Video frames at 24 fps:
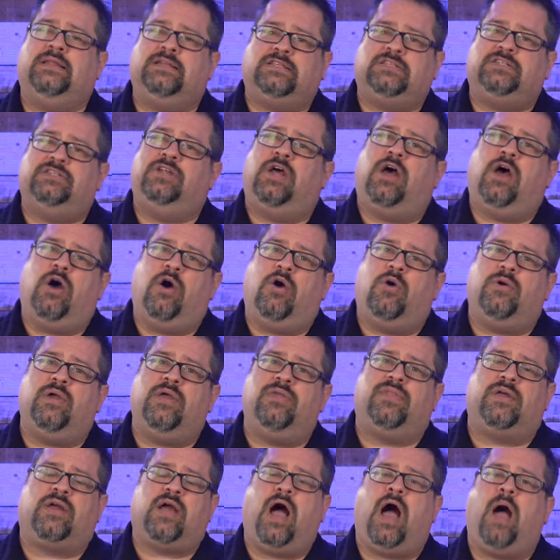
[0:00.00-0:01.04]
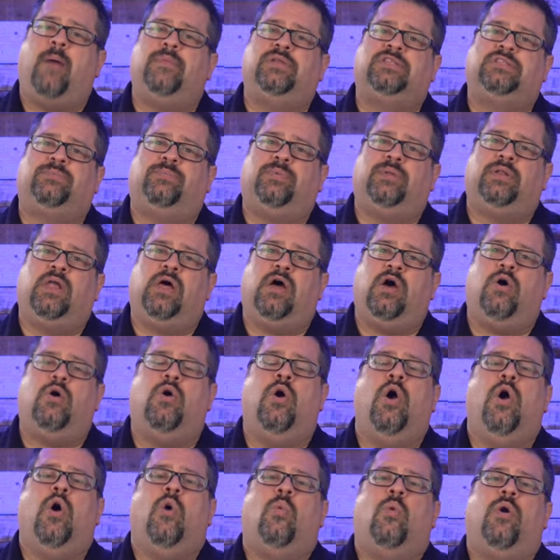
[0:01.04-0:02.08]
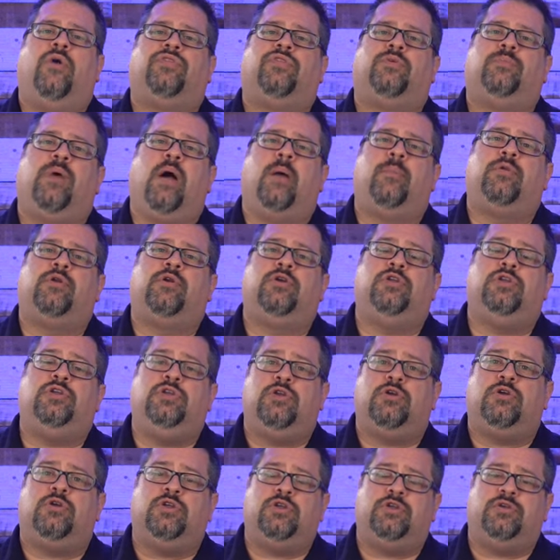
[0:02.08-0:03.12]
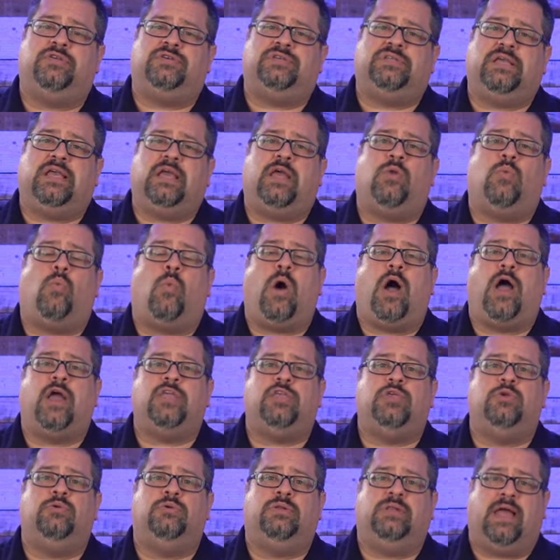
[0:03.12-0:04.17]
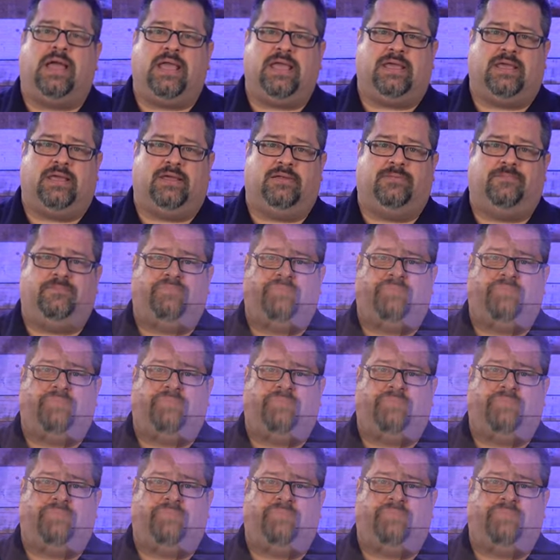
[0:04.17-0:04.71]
us know in the comments below what thermometer you're using and why you like it.